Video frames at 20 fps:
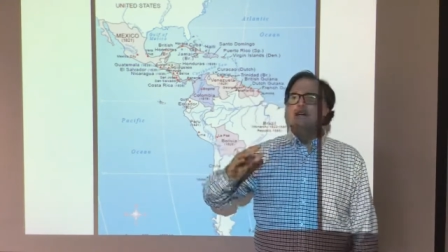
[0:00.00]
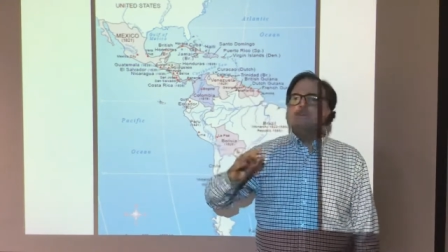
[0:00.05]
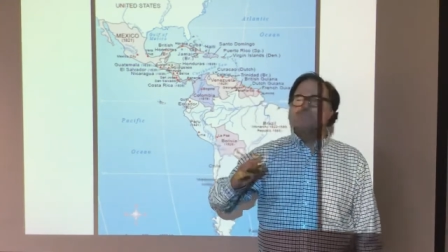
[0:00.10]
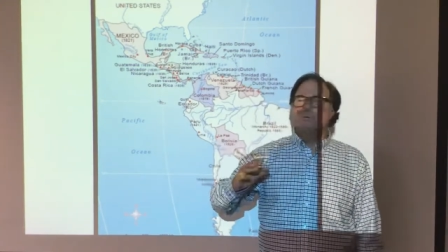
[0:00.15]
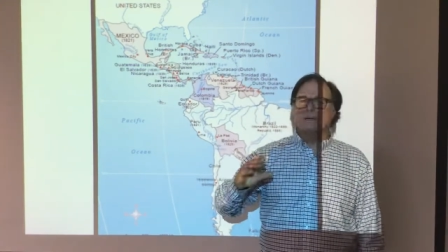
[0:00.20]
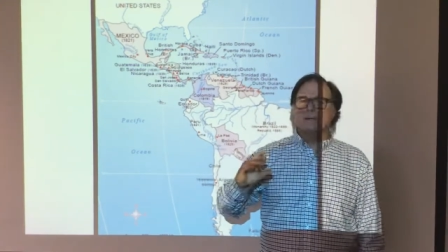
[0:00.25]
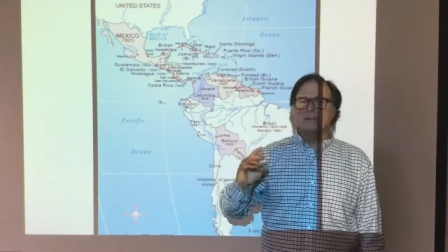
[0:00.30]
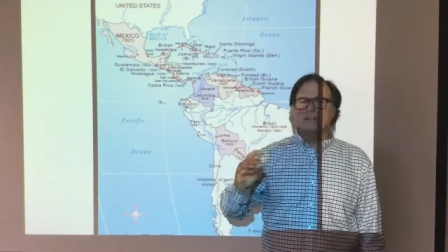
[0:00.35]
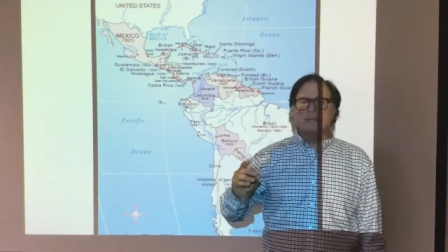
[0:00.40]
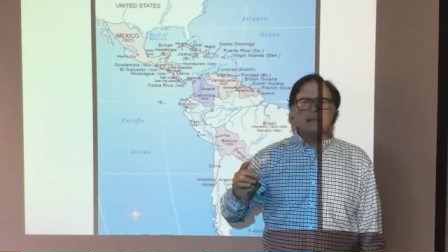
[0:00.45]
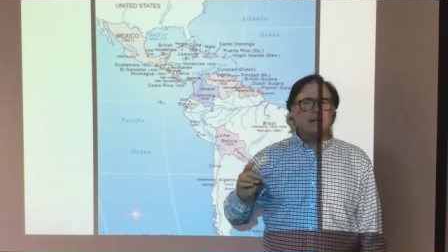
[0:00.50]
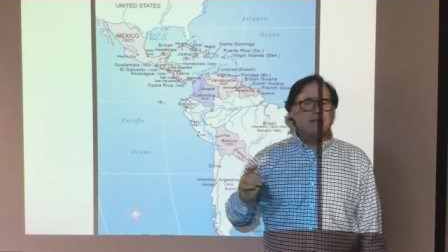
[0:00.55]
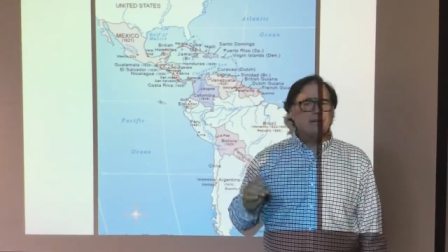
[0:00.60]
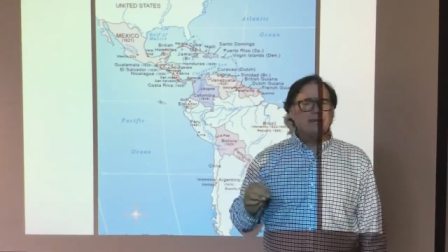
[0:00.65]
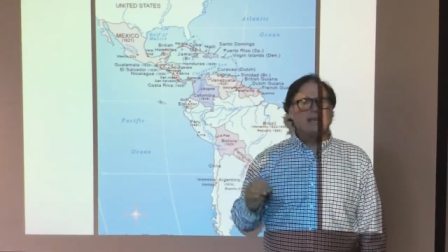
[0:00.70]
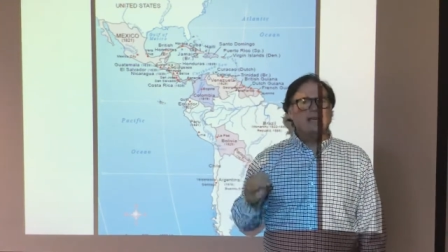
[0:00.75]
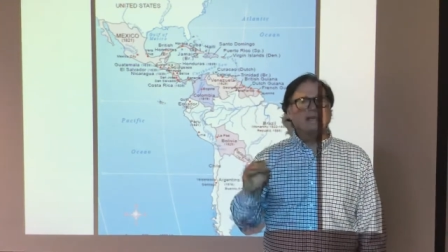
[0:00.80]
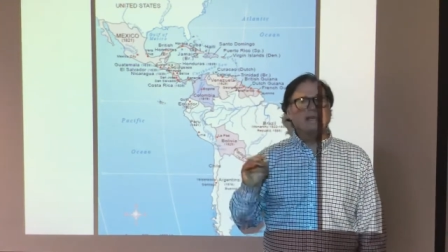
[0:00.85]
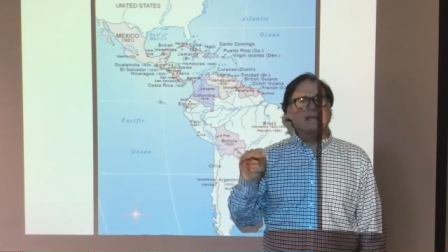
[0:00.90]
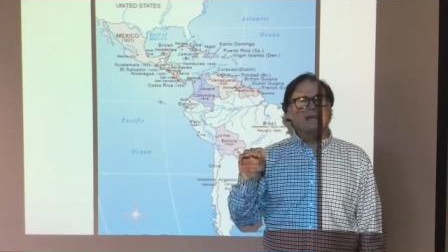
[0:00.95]
But on the other
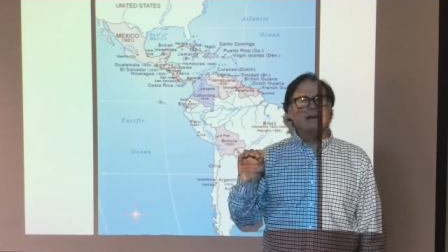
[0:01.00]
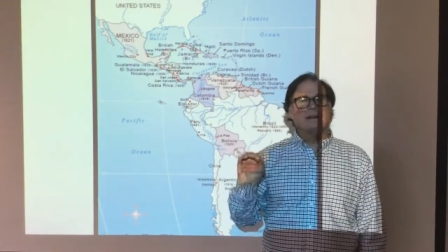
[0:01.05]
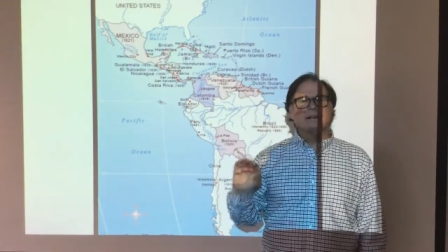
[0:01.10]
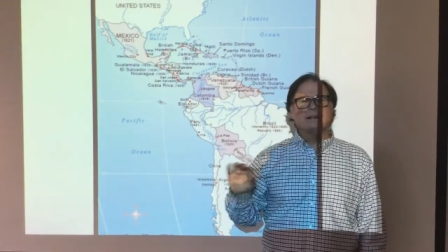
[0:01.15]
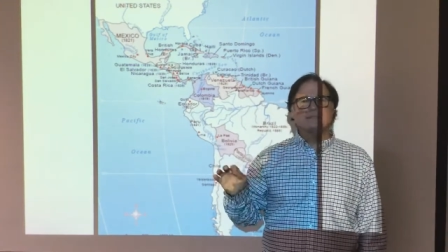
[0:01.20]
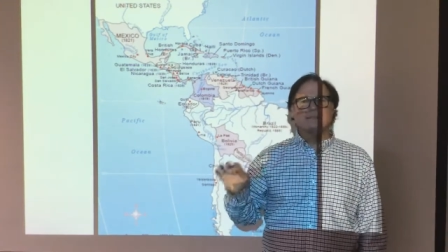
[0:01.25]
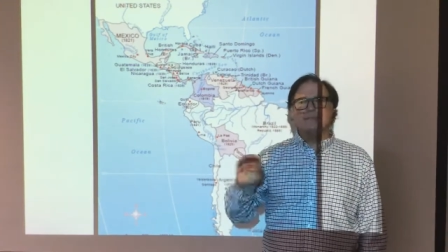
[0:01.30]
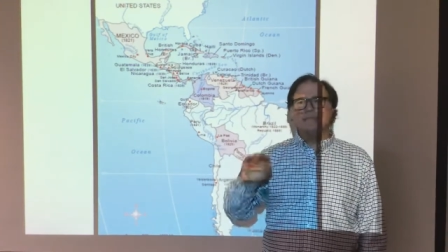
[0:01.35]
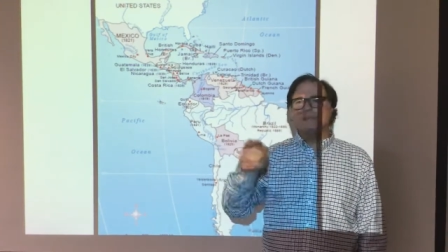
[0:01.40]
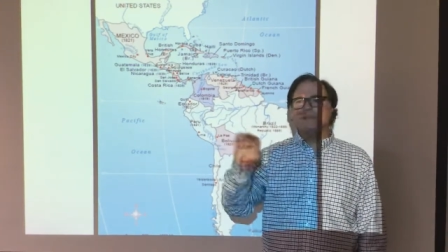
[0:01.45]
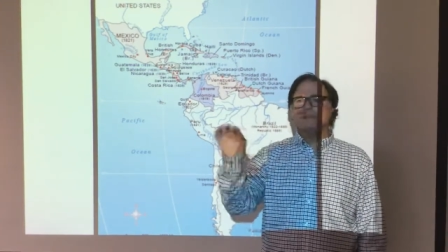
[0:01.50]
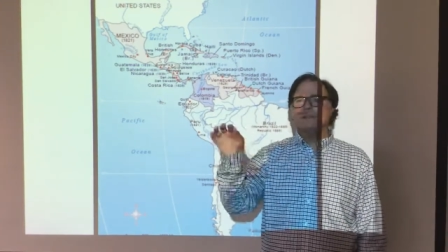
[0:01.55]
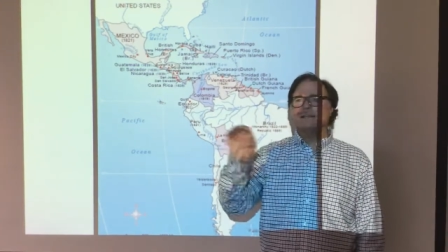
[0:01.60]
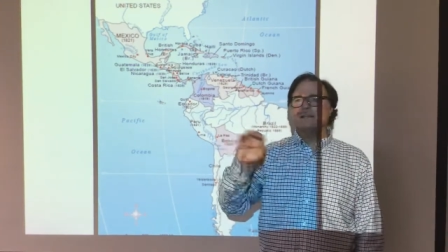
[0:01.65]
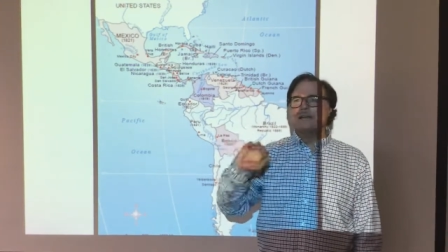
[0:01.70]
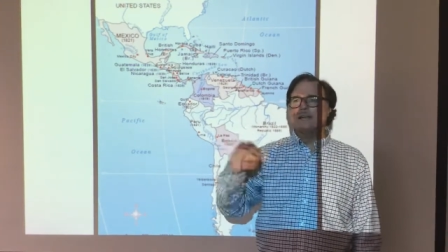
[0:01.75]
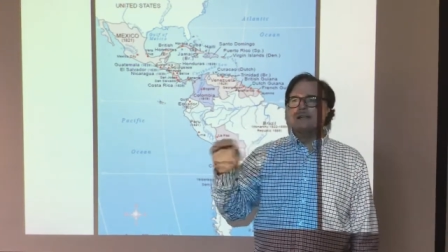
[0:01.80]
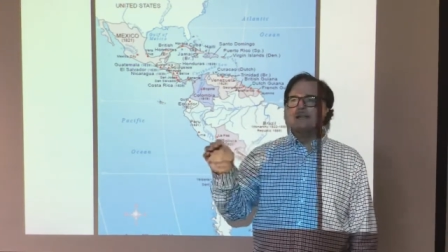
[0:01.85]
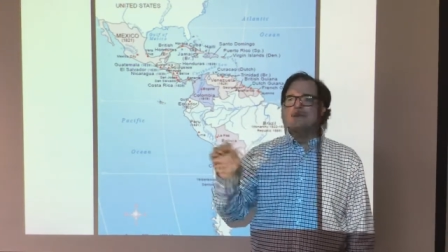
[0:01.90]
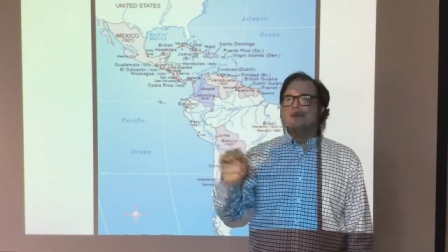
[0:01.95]
hand, he
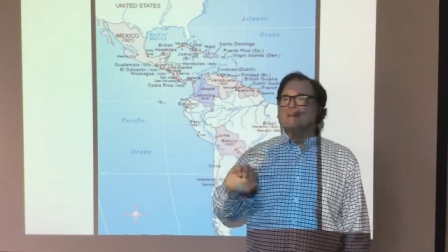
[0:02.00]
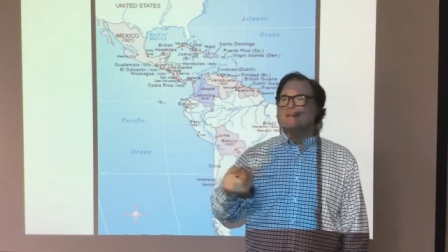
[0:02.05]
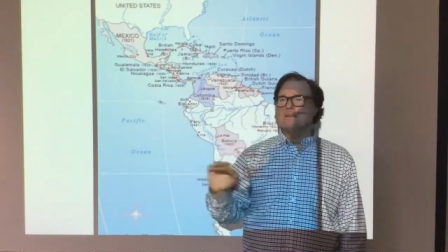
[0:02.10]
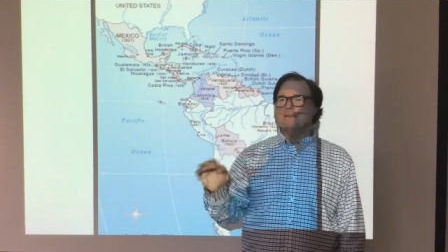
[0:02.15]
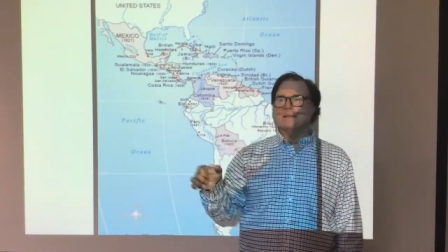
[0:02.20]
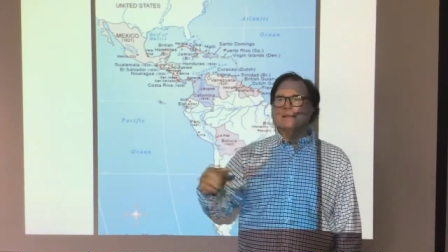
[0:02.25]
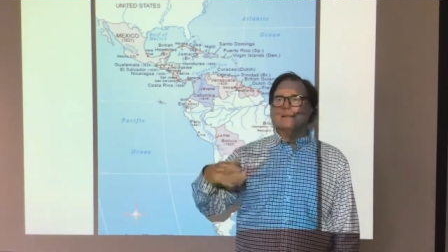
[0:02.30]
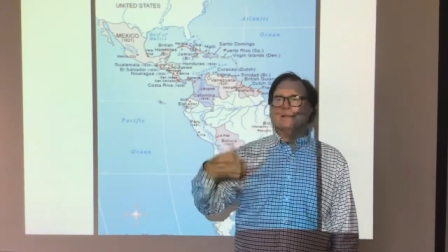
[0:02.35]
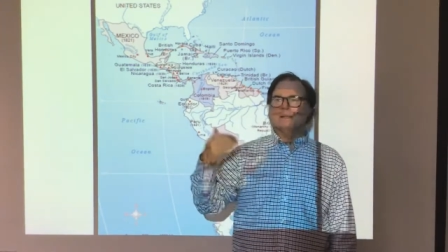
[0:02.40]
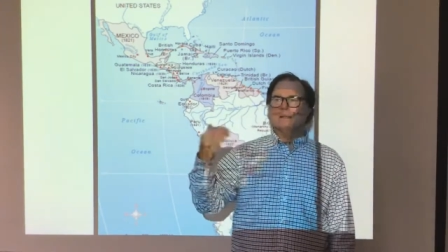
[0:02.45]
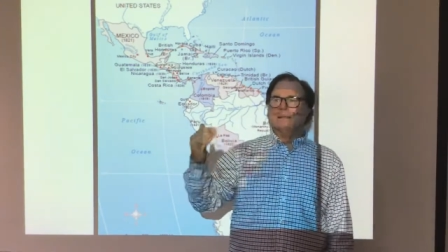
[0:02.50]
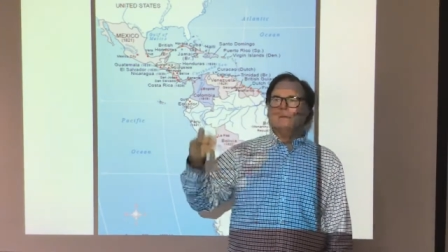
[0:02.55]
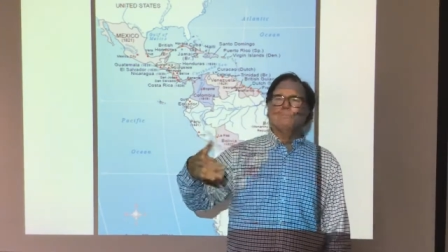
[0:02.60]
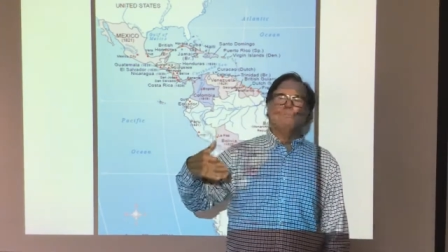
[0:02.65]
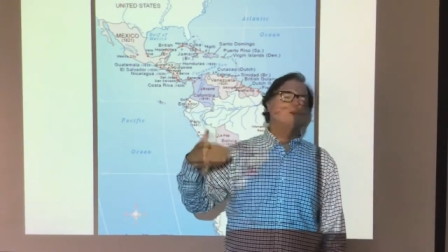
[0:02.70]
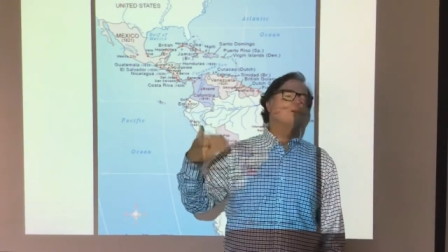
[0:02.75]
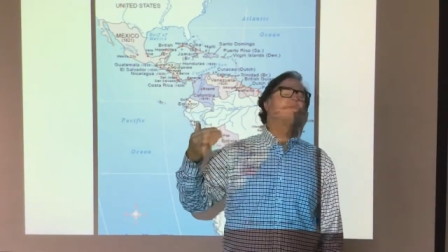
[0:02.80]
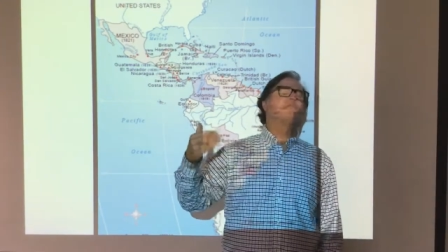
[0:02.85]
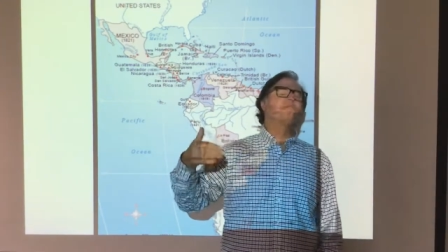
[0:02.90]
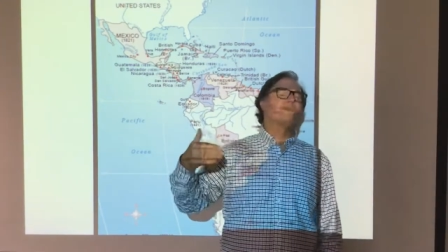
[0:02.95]
articulated in
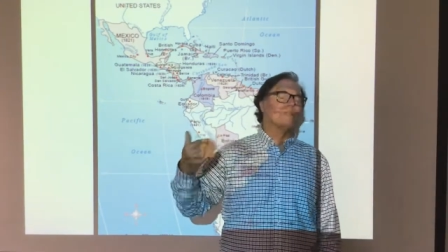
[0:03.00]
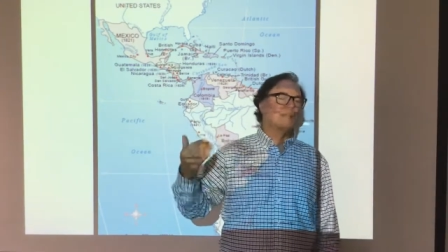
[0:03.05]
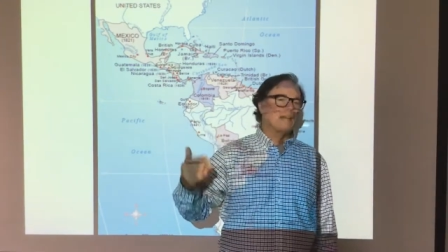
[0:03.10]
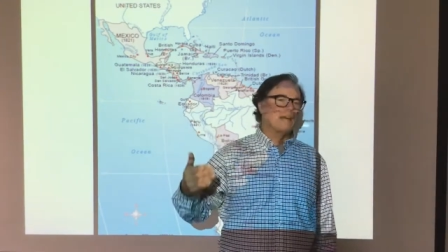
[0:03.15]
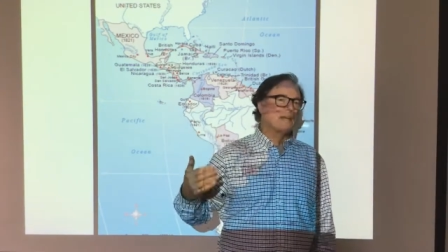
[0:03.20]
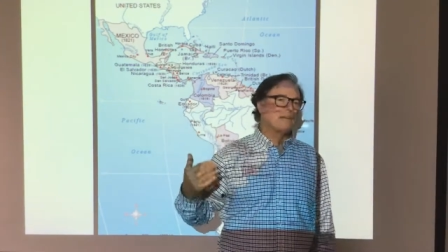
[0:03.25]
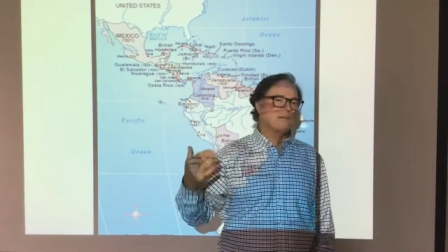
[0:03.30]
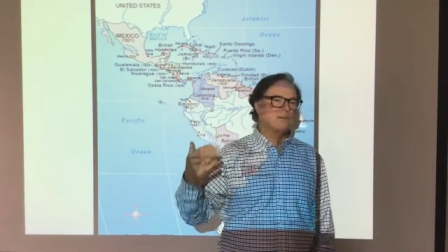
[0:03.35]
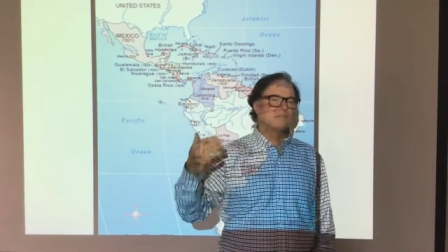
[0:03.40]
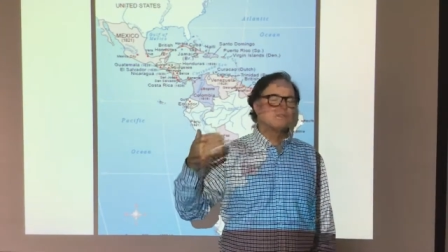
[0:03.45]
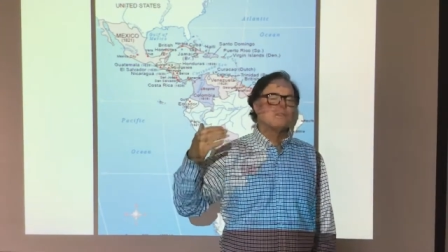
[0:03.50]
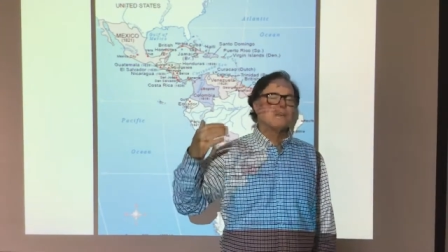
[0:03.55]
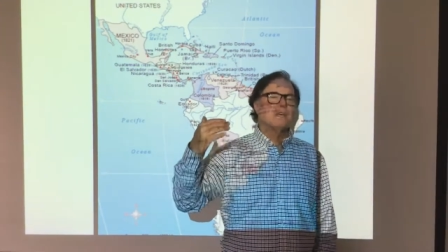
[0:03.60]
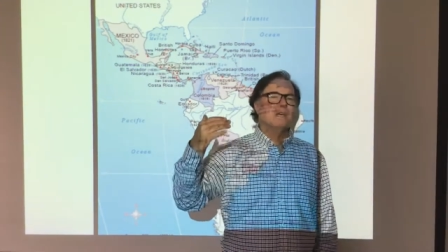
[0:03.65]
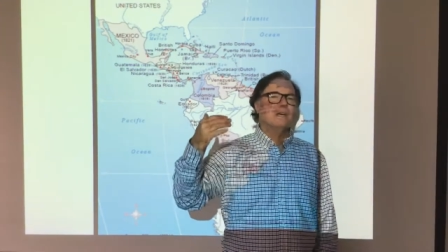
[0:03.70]
beautiful language